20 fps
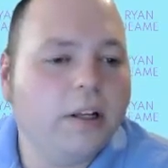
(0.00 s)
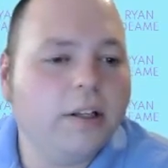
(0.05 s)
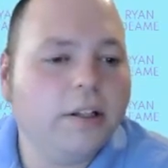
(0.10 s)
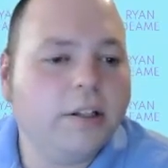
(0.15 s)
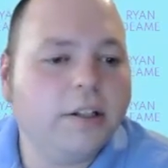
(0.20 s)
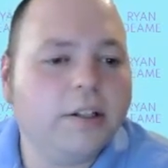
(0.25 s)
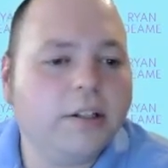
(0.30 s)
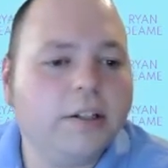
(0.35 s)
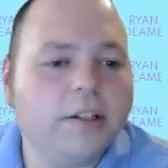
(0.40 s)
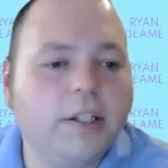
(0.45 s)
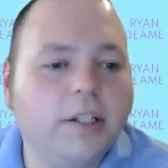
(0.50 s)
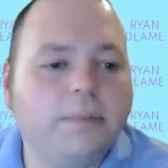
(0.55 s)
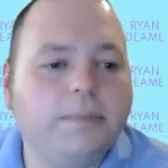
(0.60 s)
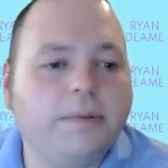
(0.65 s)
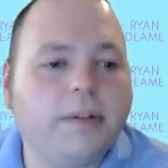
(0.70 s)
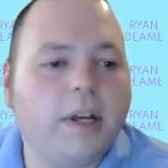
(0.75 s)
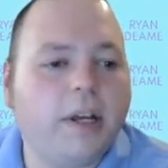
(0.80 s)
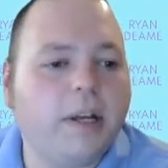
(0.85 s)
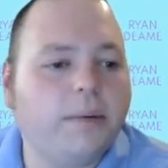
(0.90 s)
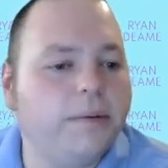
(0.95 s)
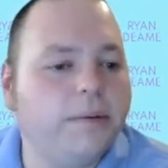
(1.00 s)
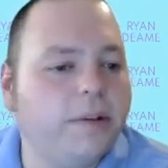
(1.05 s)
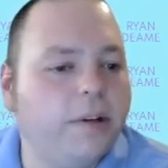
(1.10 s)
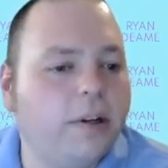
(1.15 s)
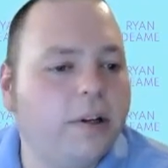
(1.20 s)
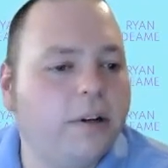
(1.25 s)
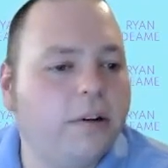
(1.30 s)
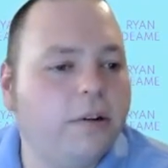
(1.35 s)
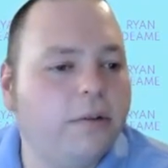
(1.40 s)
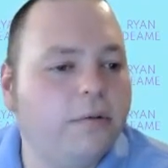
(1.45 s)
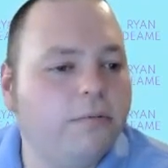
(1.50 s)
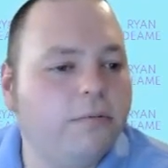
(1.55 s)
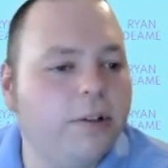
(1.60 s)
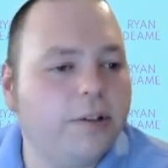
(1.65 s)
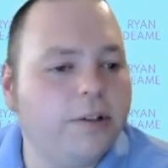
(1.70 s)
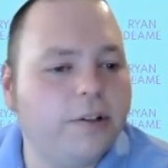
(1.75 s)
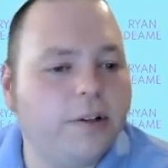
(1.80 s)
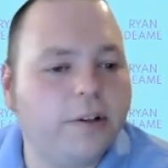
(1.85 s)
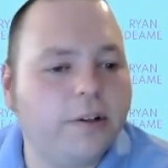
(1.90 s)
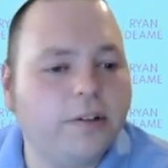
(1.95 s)
keep tabs on which
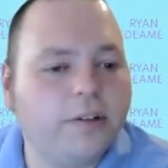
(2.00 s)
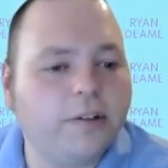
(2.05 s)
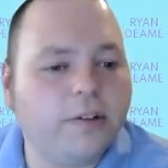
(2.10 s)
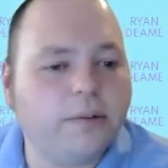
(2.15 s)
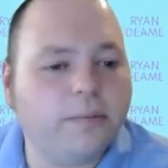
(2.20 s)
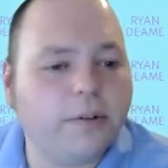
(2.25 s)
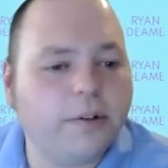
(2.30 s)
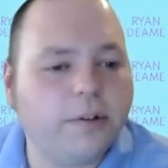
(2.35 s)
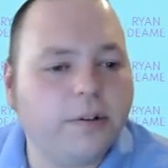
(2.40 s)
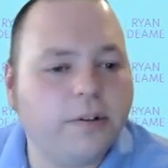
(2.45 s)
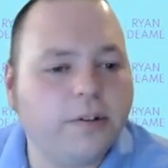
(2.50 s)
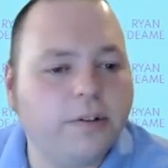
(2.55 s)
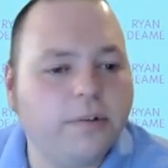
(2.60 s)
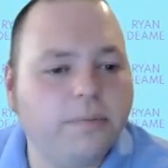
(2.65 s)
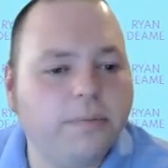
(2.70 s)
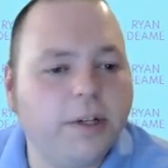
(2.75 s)
customer is making